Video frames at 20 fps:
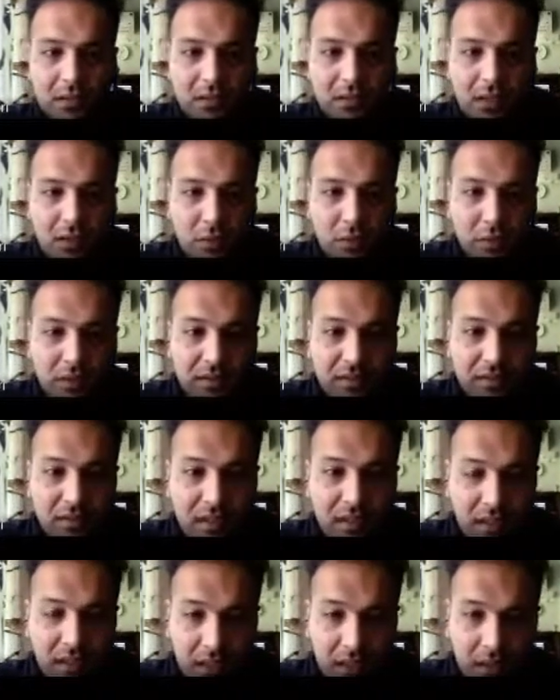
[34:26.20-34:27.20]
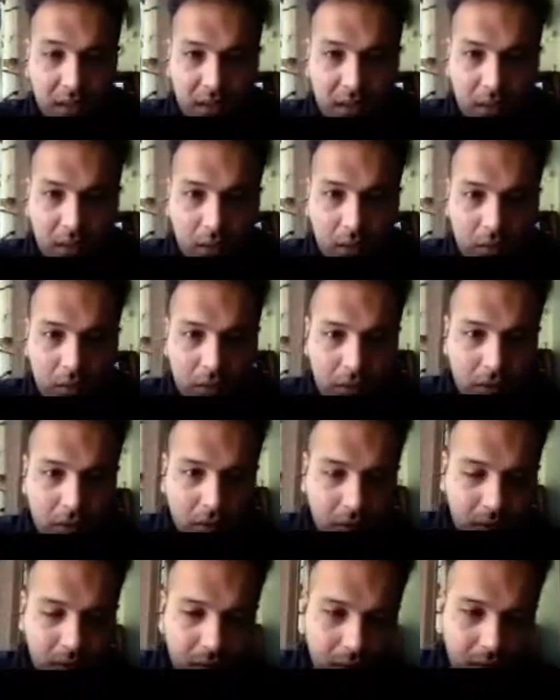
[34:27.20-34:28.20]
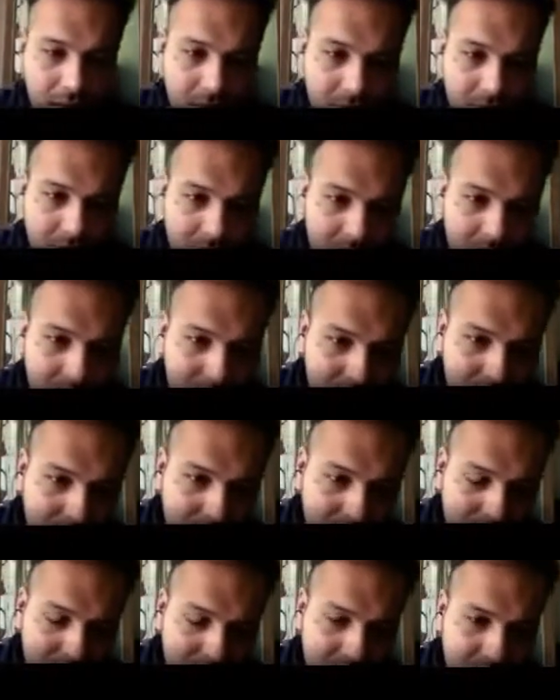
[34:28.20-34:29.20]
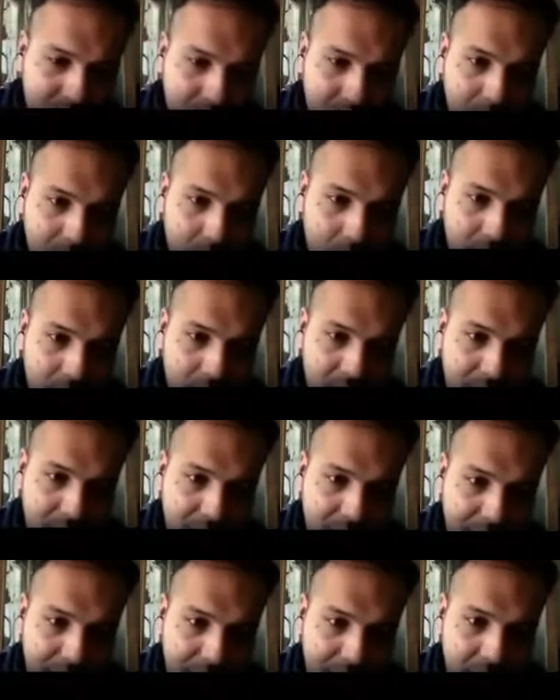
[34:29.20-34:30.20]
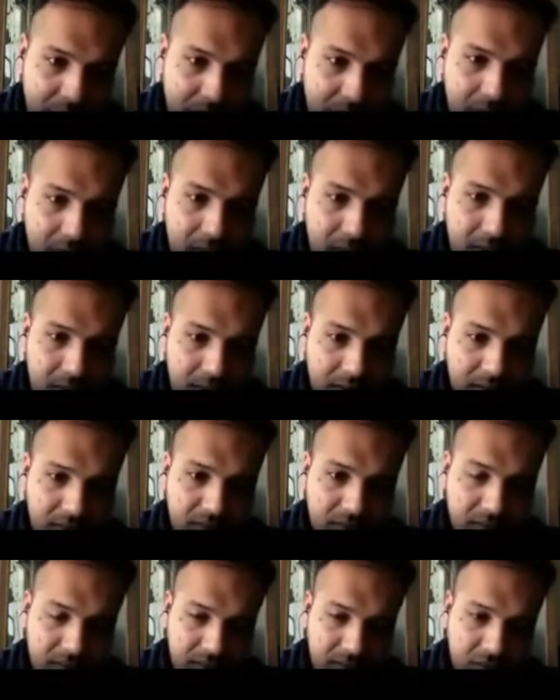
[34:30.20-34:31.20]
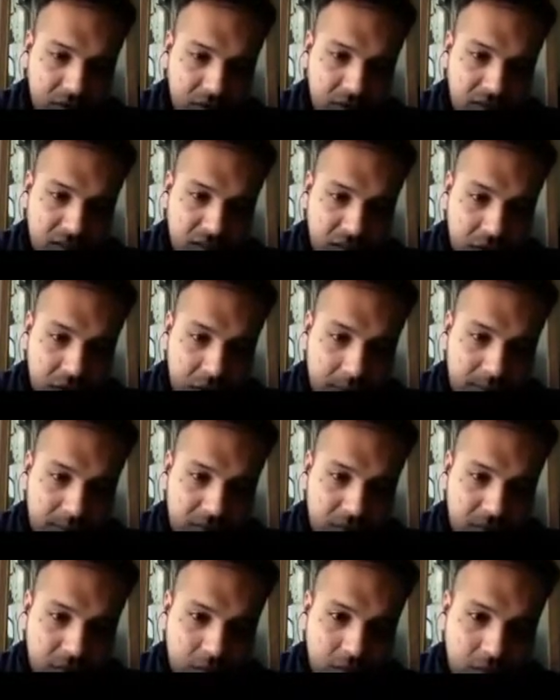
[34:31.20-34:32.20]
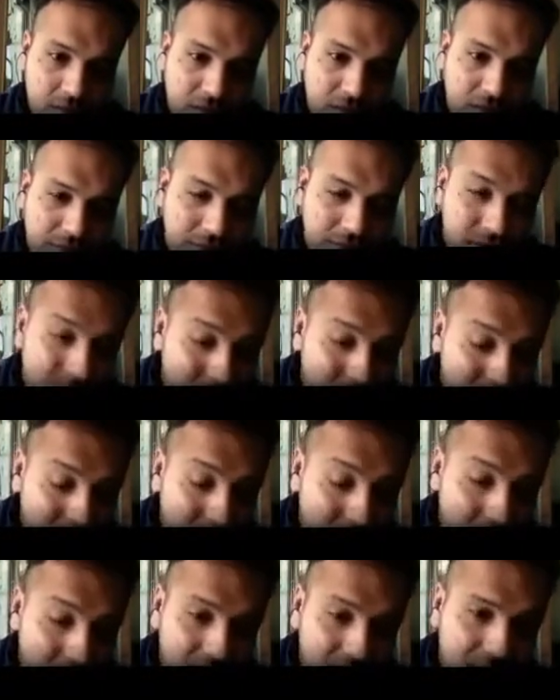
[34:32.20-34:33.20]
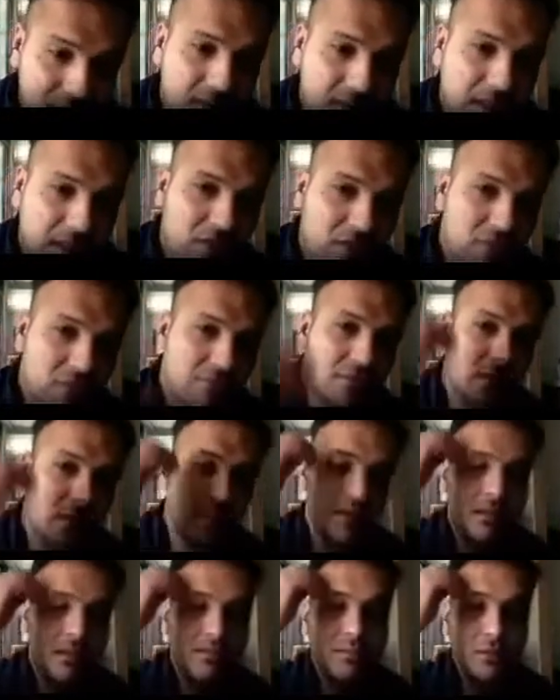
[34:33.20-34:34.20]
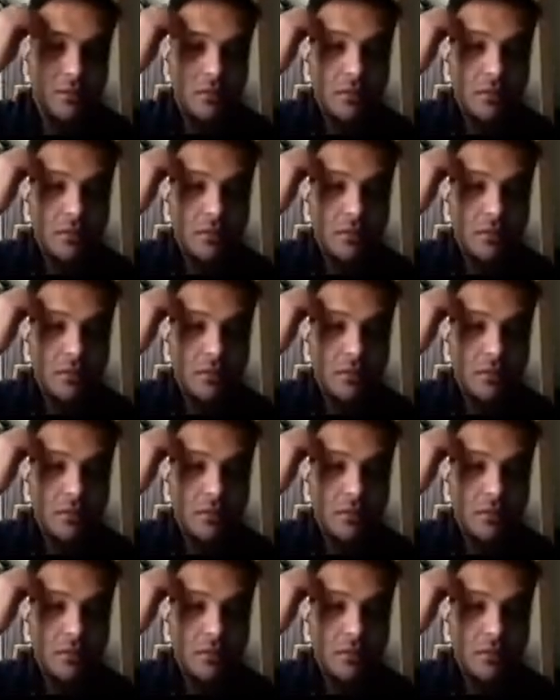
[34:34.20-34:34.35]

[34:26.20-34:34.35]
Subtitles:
you can see here now on the bottom left, these shaped stones of different colors, they're actually from a broken